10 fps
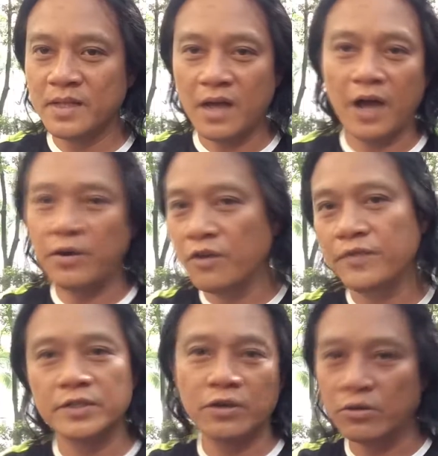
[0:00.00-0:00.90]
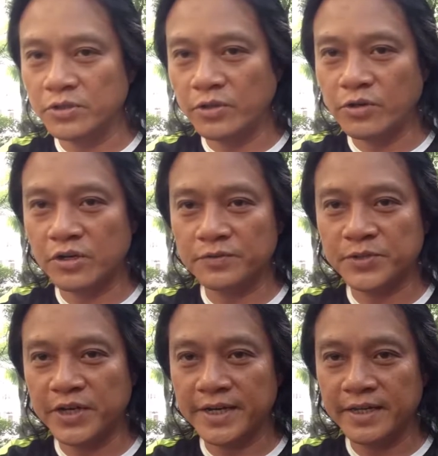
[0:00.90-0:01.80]
I often go to the north of
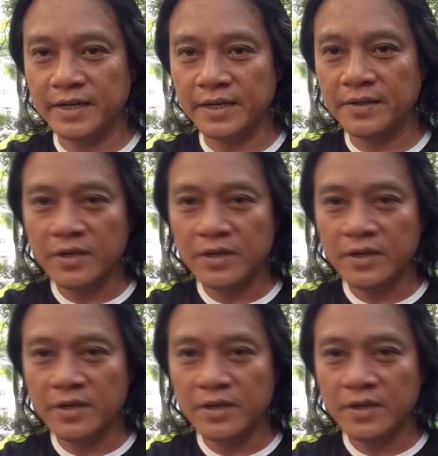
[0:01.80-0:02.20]
China